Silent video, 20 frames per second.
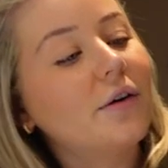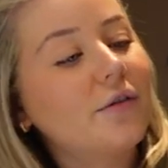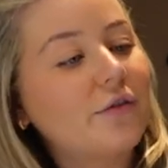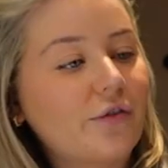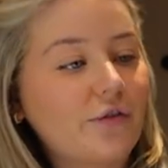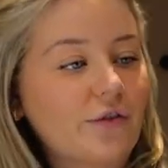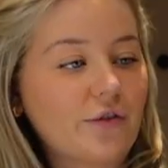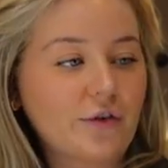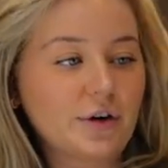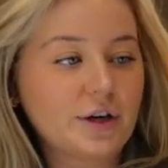
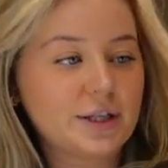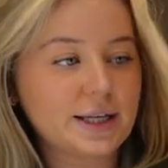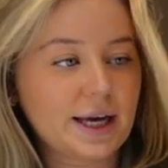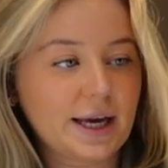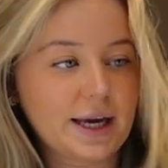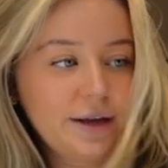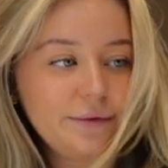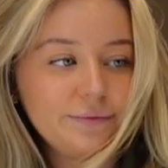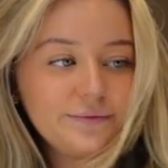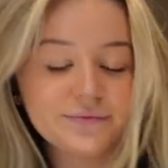
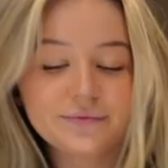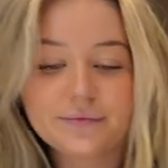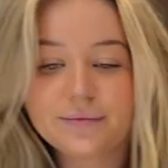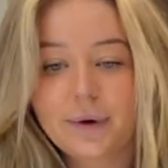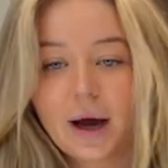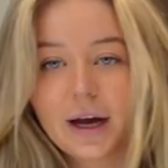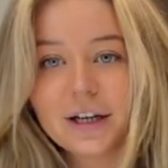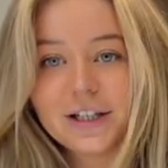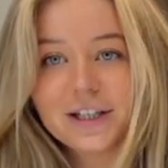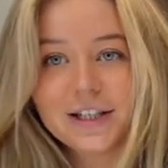frizzy,
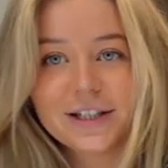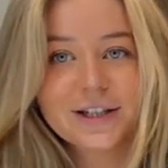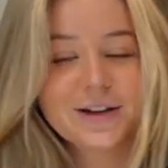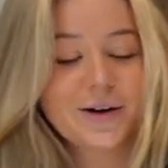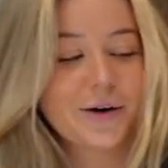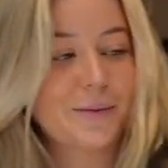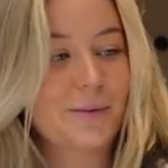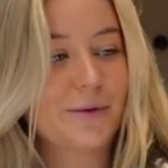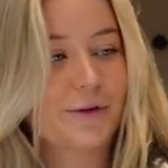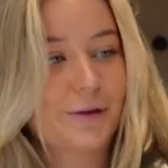but I just
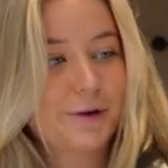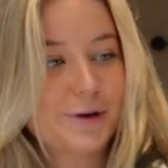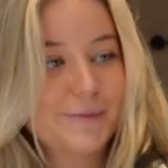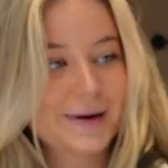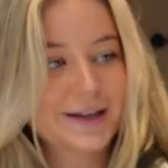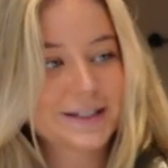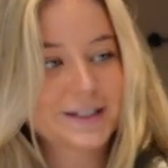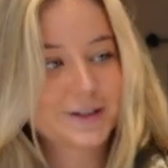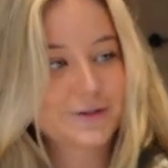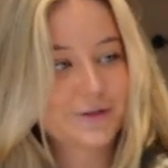thought before we
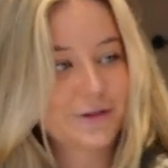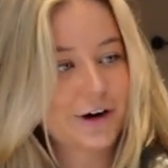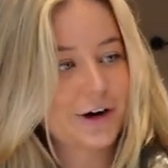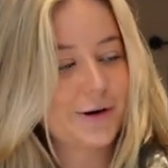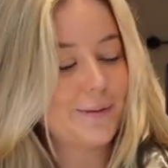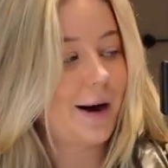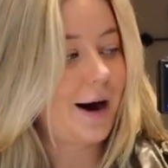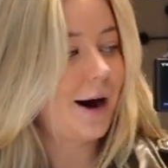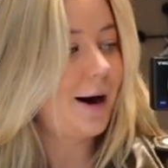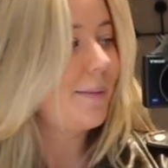mess the
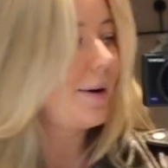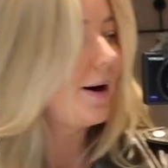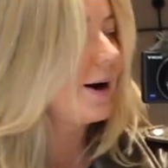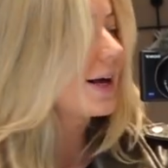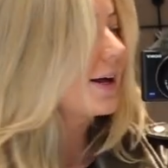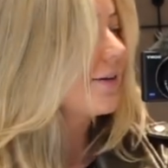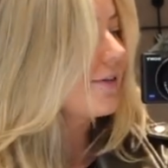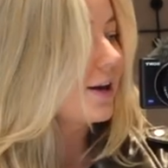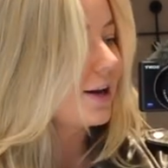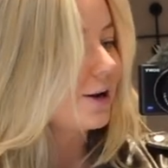room up,
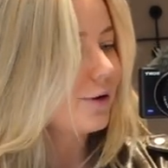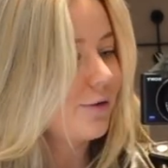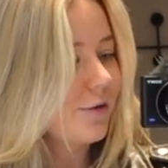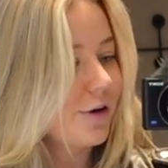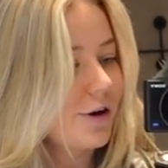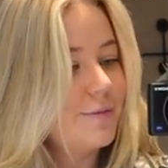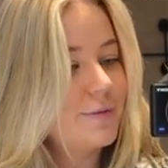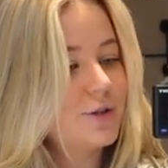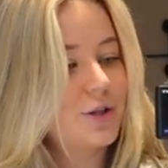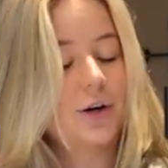I'll give you a little
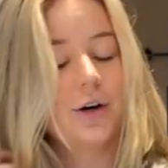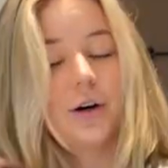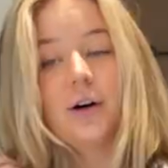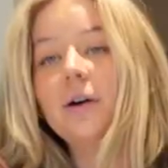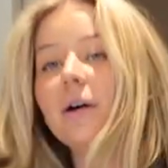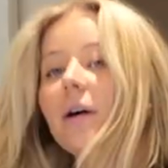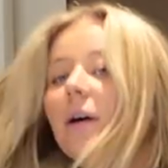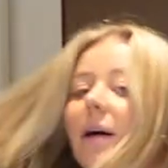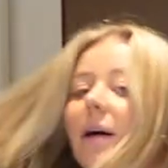room tour.